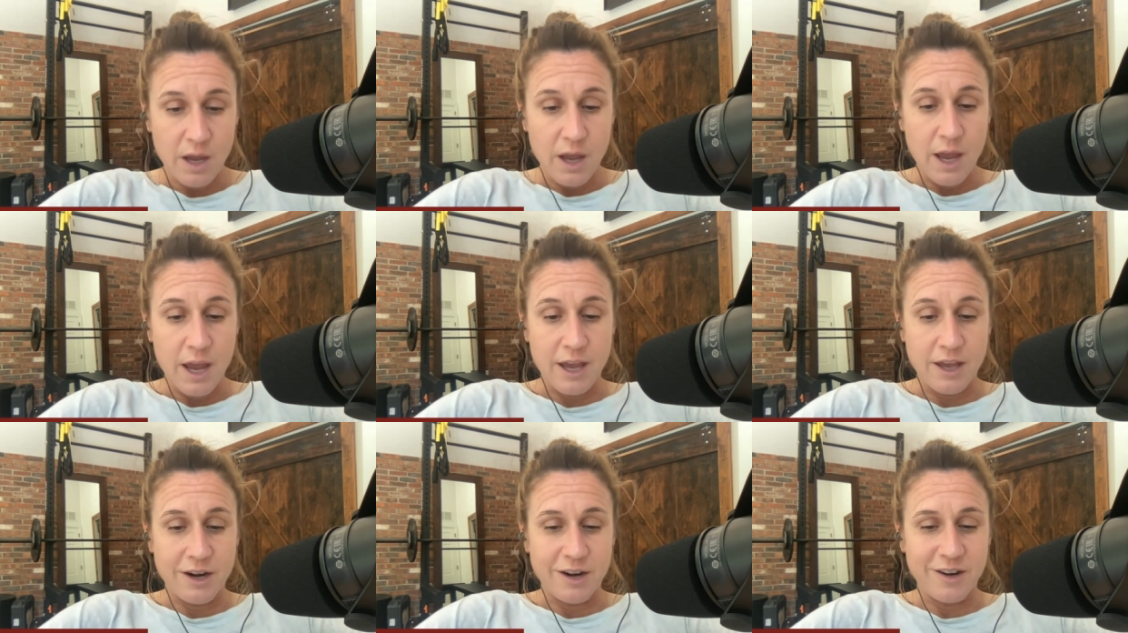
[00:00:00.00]

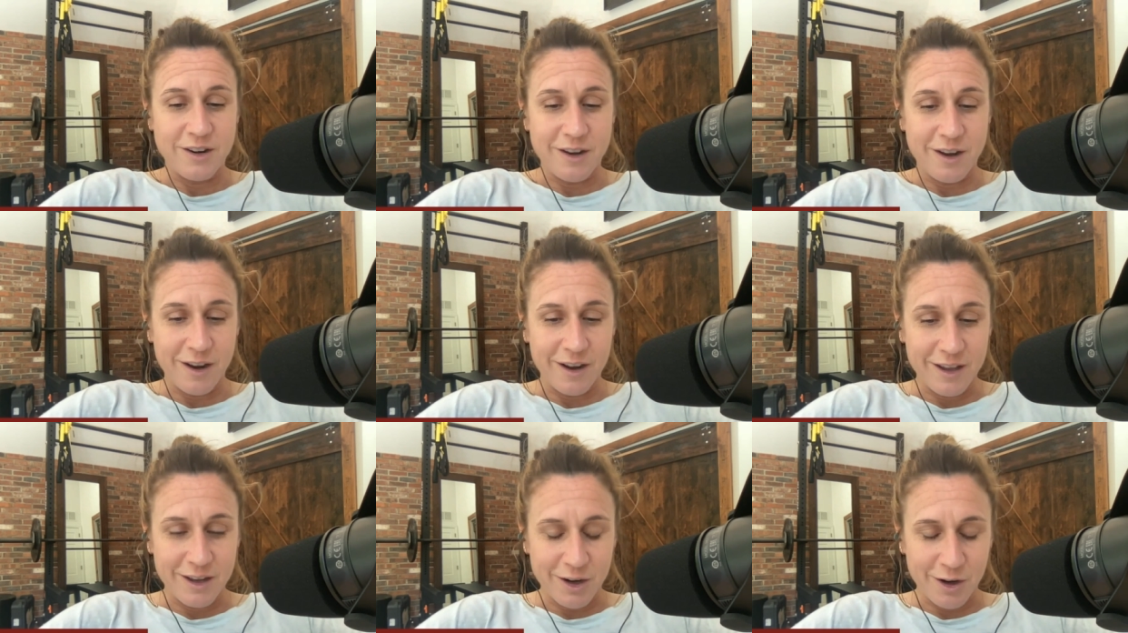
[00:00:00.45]
and
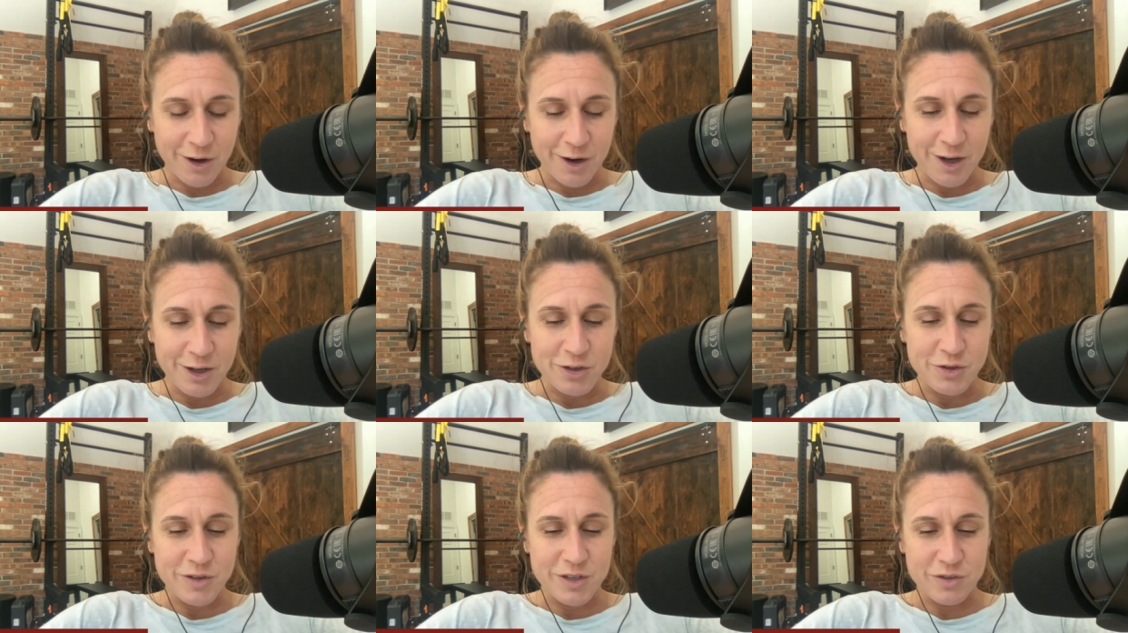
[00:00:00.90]
and our
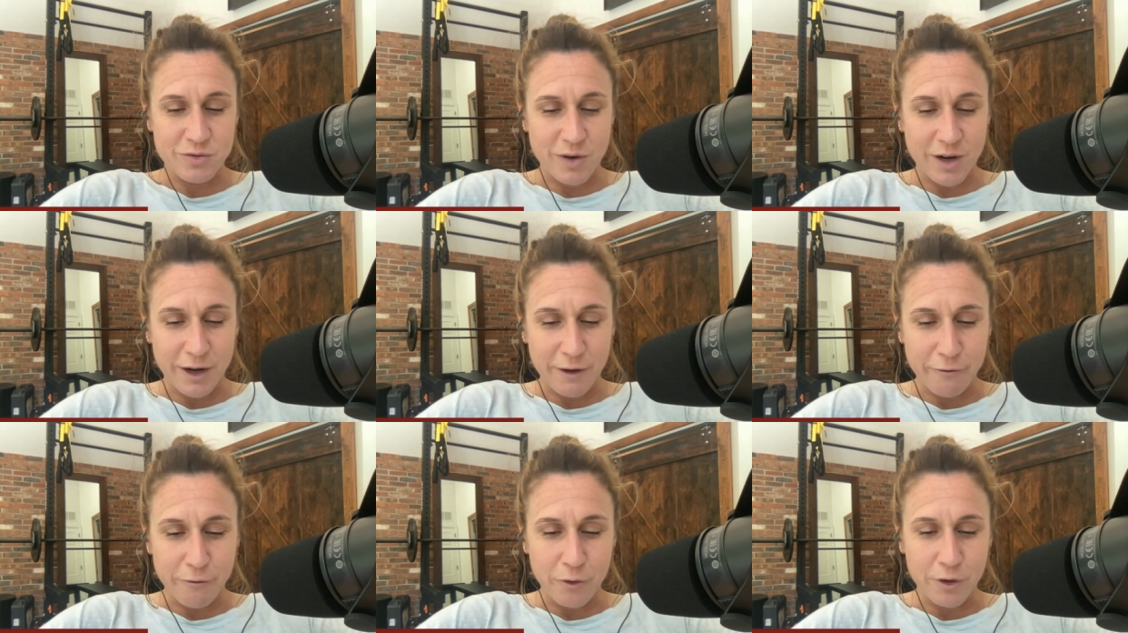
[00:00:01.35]
country is
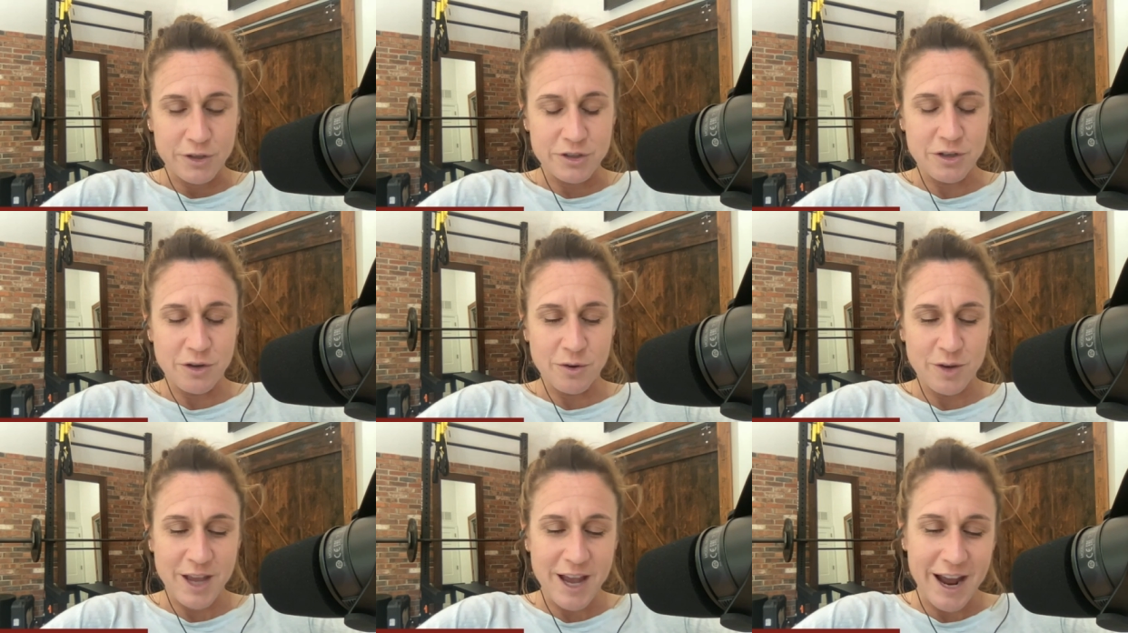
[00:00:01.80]
ready for it.
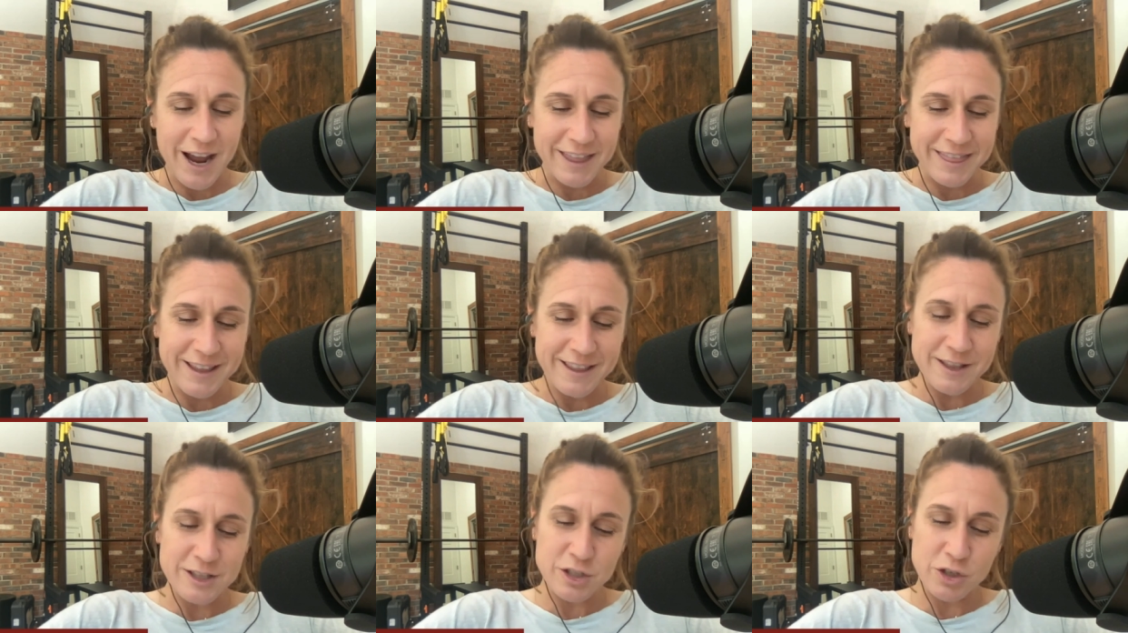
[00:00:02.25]
So yeah, I
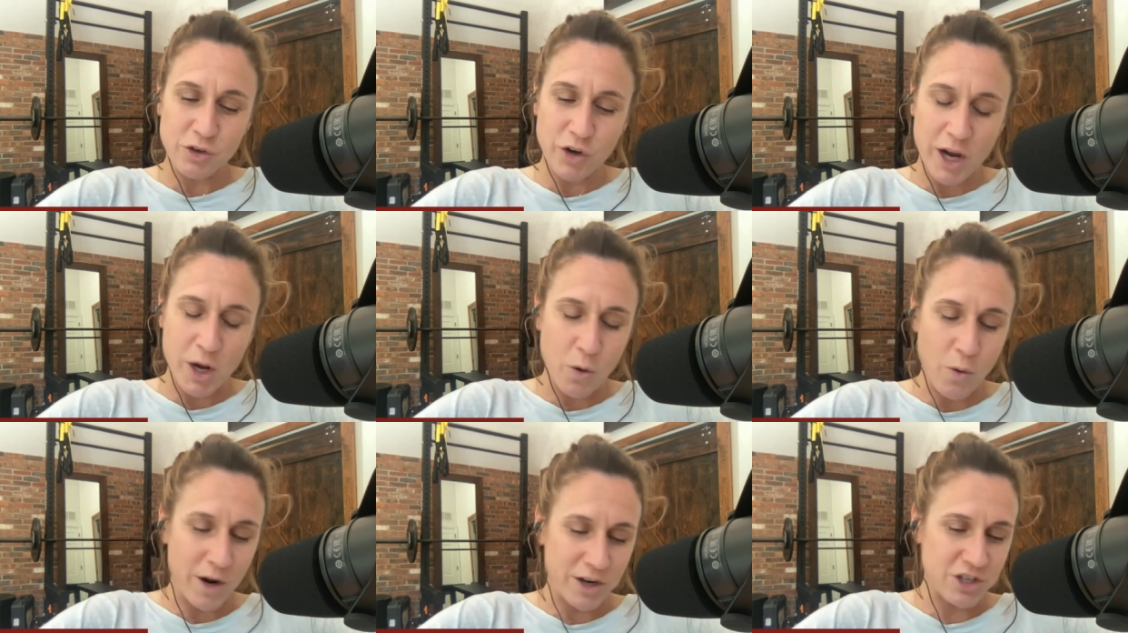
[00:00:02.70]
think that's a
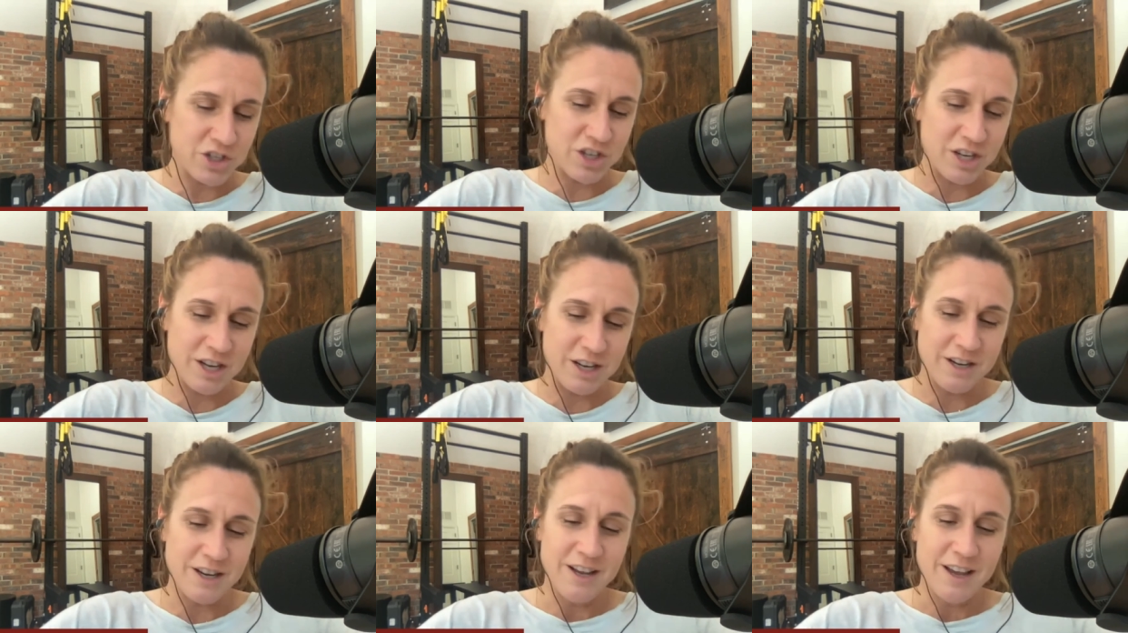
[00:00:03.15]
great
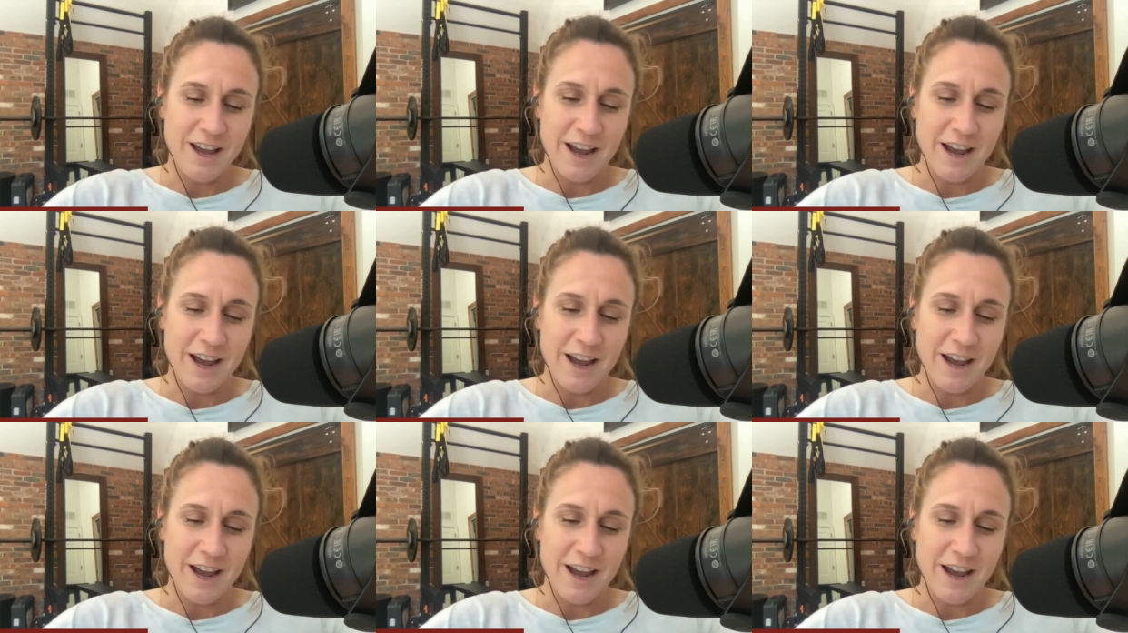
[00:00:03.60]
question.